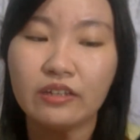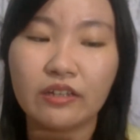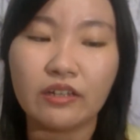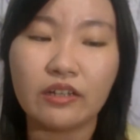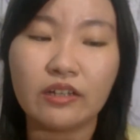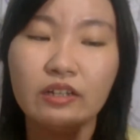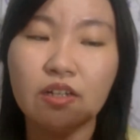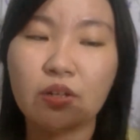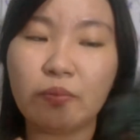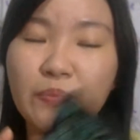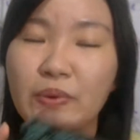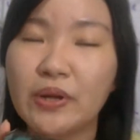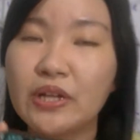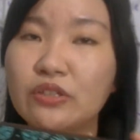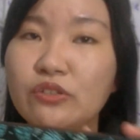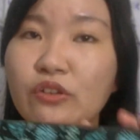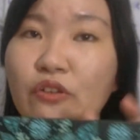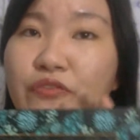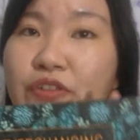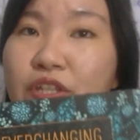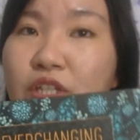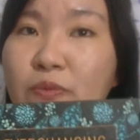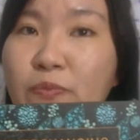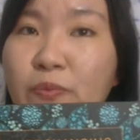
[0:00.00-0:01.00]
the price
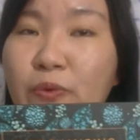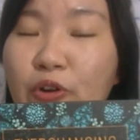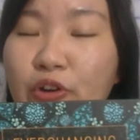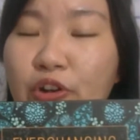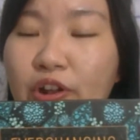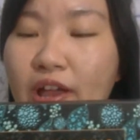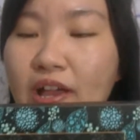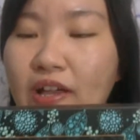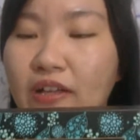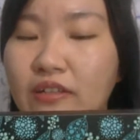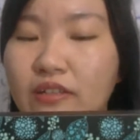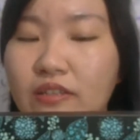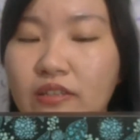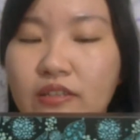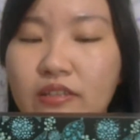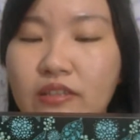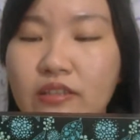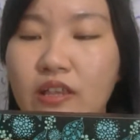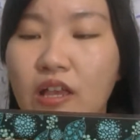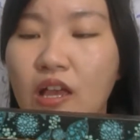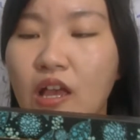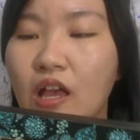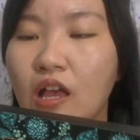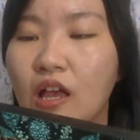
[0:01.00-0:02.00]
of this product
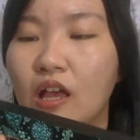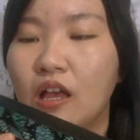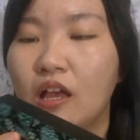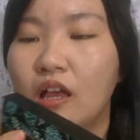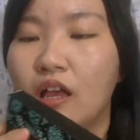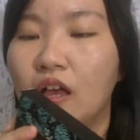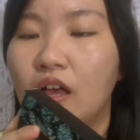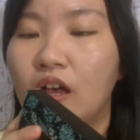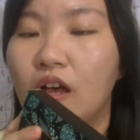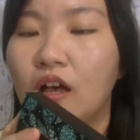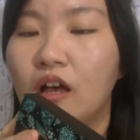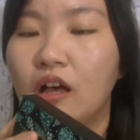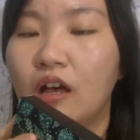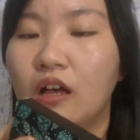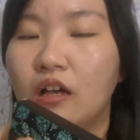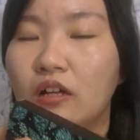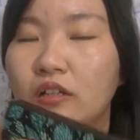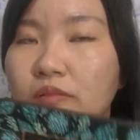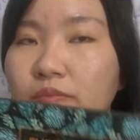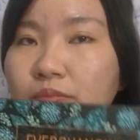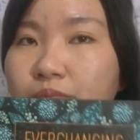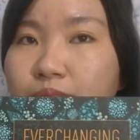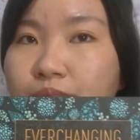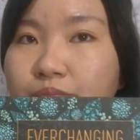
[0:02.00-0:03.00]
is
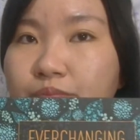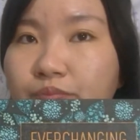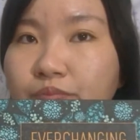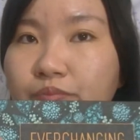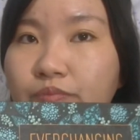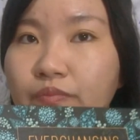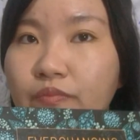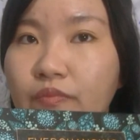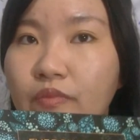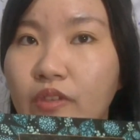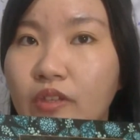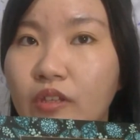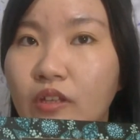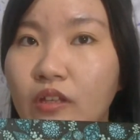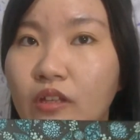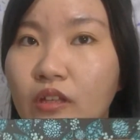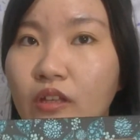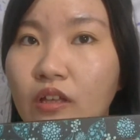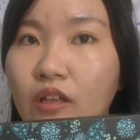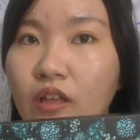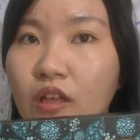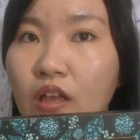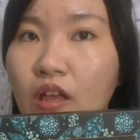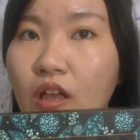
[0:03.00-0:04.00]

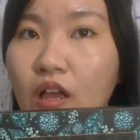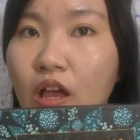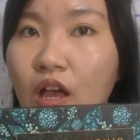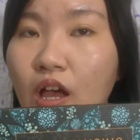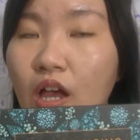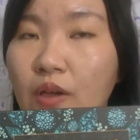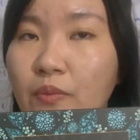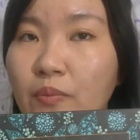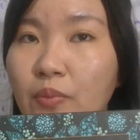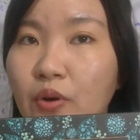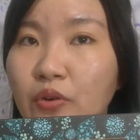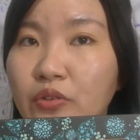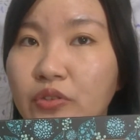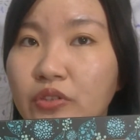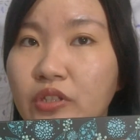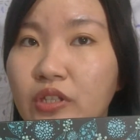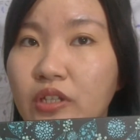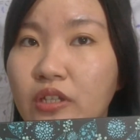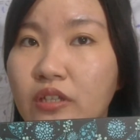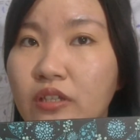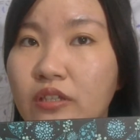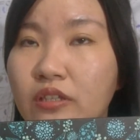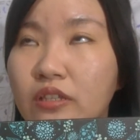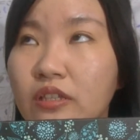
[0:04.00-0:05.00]
I bought
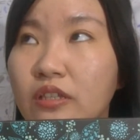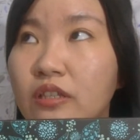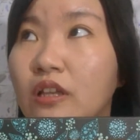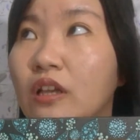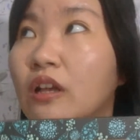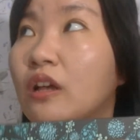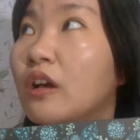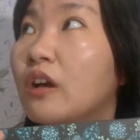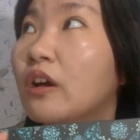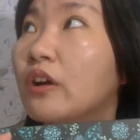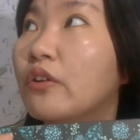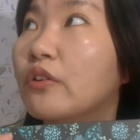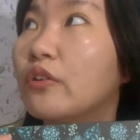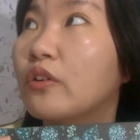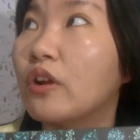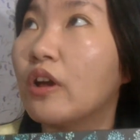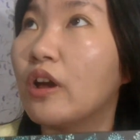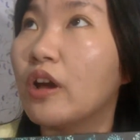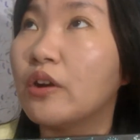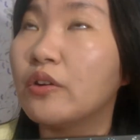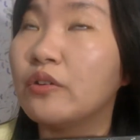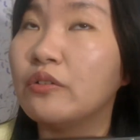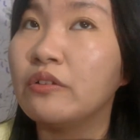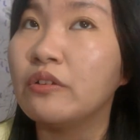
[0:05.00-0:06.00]
this
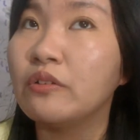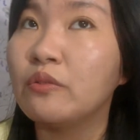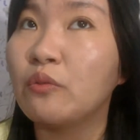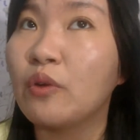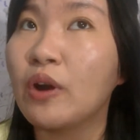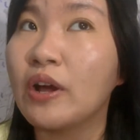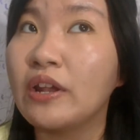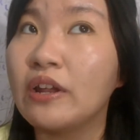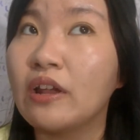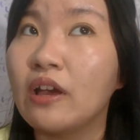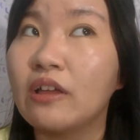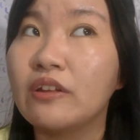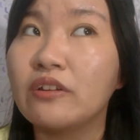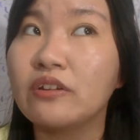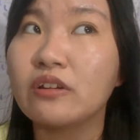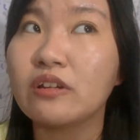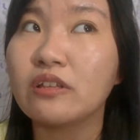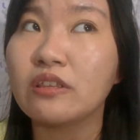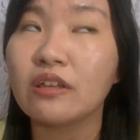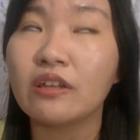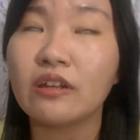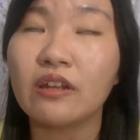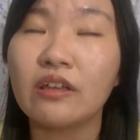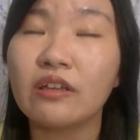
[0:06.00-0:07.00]
around
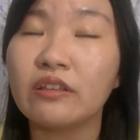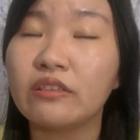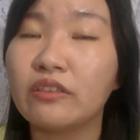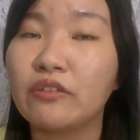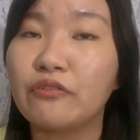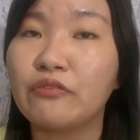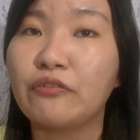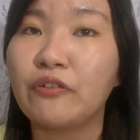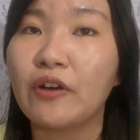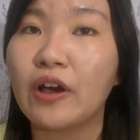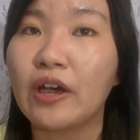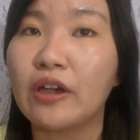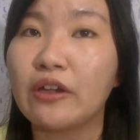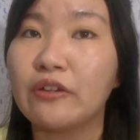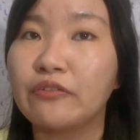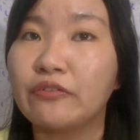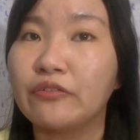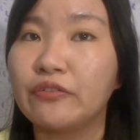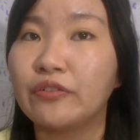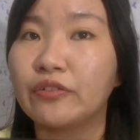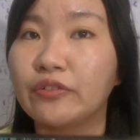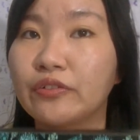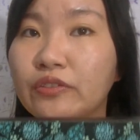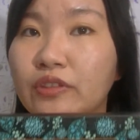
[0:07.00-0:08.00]

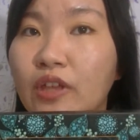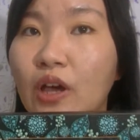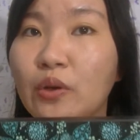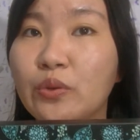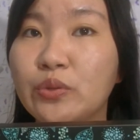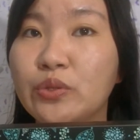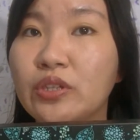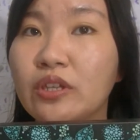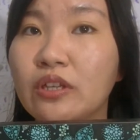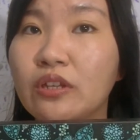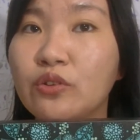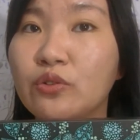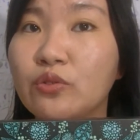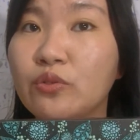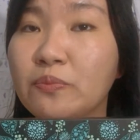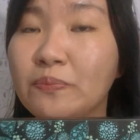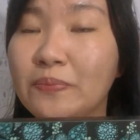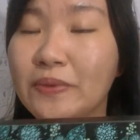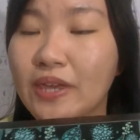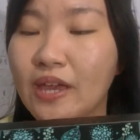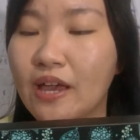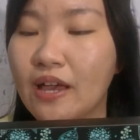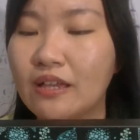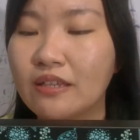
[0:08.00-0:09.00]
185,000
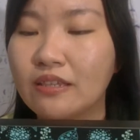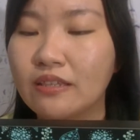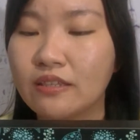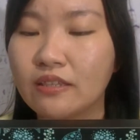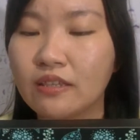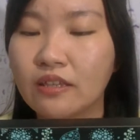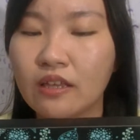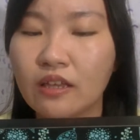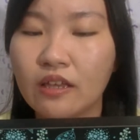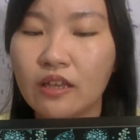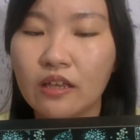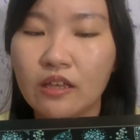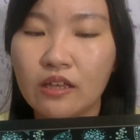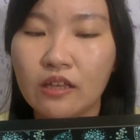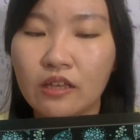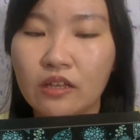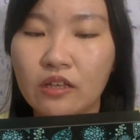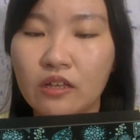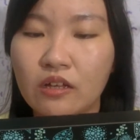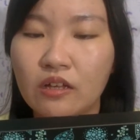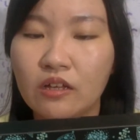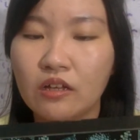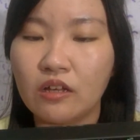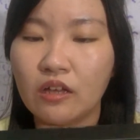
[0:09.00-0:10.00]
rupiahs,
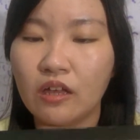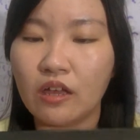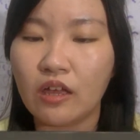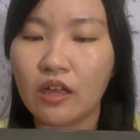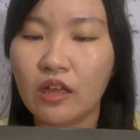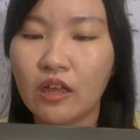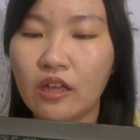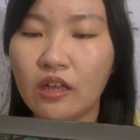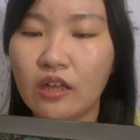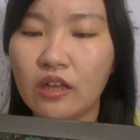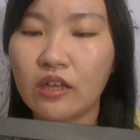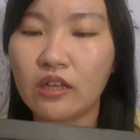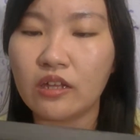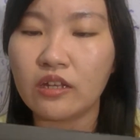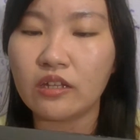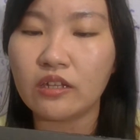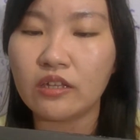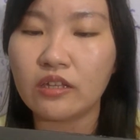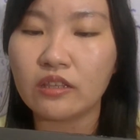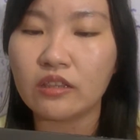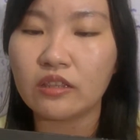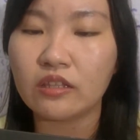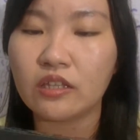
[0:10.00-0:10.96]
and it